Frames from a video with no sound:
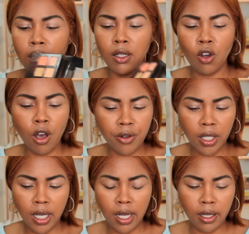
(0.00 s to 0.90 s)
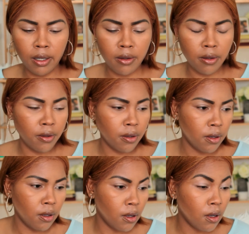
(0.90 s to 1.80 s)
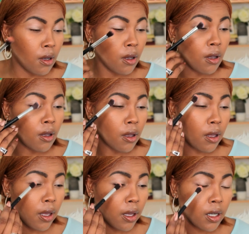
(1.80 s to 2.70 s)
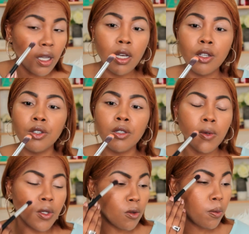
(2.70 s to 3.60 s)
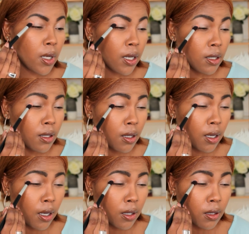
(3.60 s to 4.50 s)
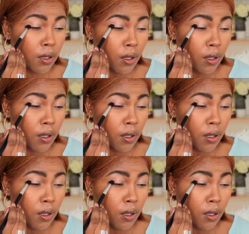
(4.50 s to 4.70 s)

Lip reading: that coral color. And I just want to place that